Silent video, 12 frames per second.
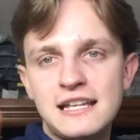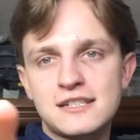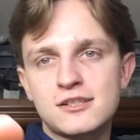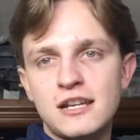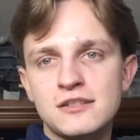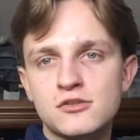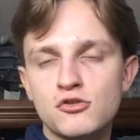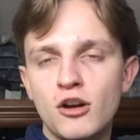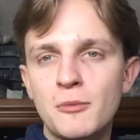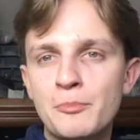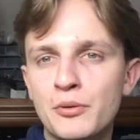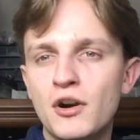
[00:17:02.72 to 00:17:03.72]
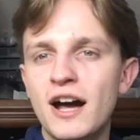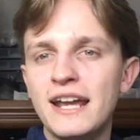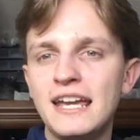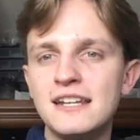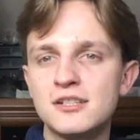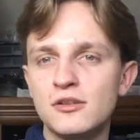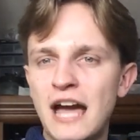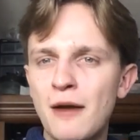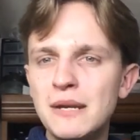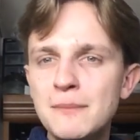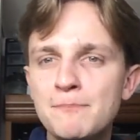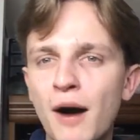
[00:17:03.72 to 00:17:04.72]
is Trollope prying into? How
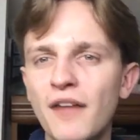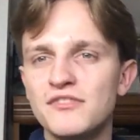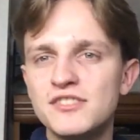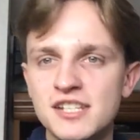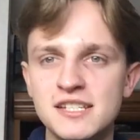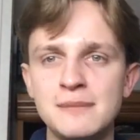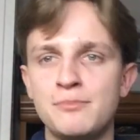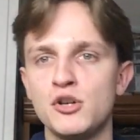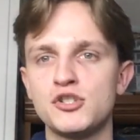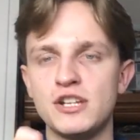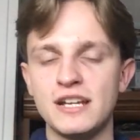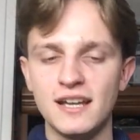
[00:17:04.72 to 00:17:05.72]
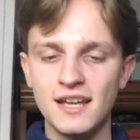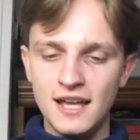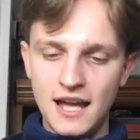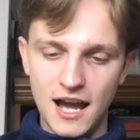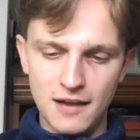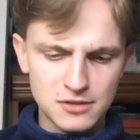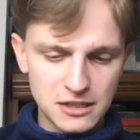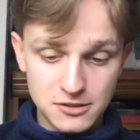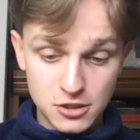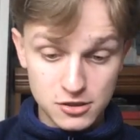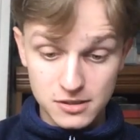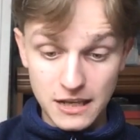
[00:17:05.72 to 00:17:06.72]
many buttons is he pushing? He's
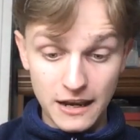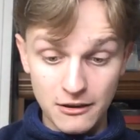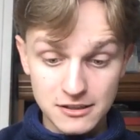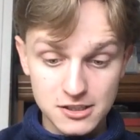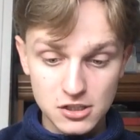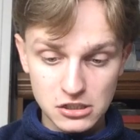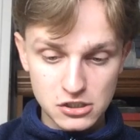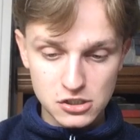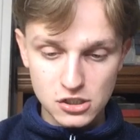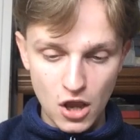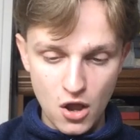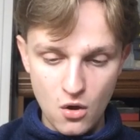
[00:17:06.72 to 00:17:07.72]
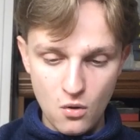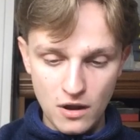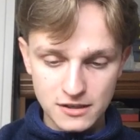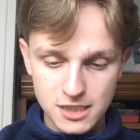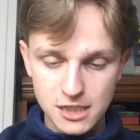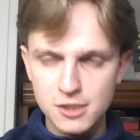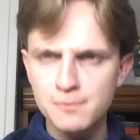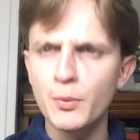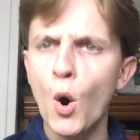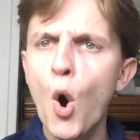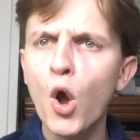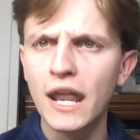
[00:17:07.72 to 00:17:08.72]
just it's
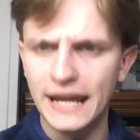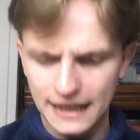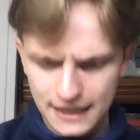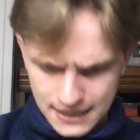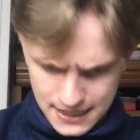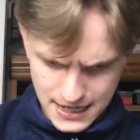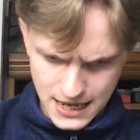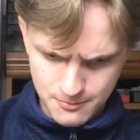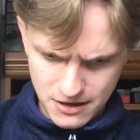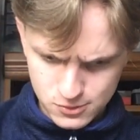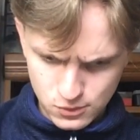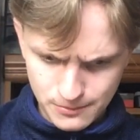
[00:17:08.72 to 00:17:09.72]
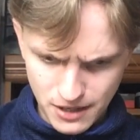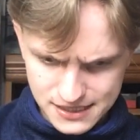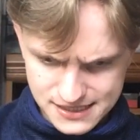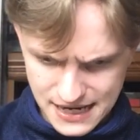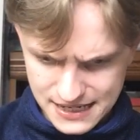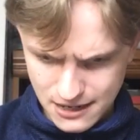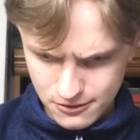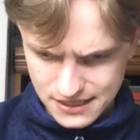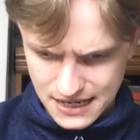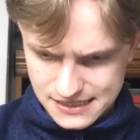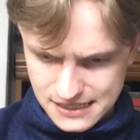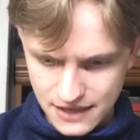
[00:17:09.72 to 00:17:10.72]
sprawling, as we might say
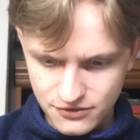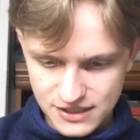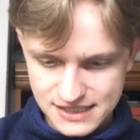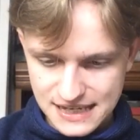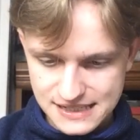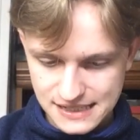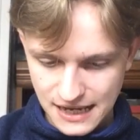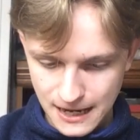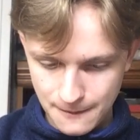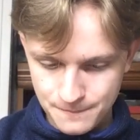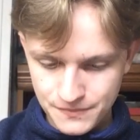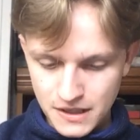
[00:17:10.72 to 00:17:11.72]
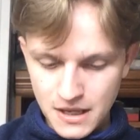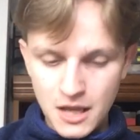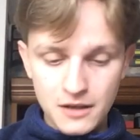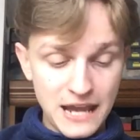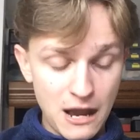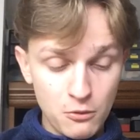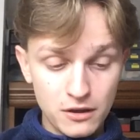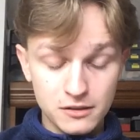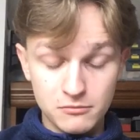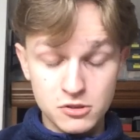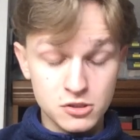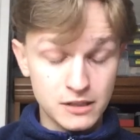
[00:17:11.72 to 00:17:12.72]
nowadays. And this is now we're
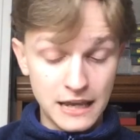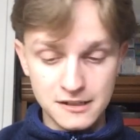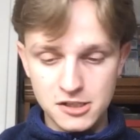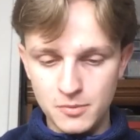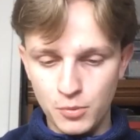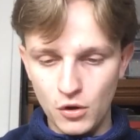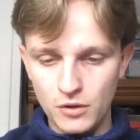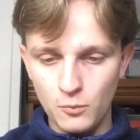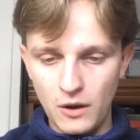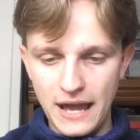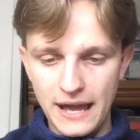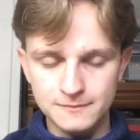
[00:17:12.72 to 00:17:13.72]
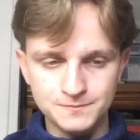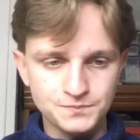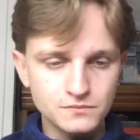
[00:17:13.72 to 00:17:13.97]
getting to the point where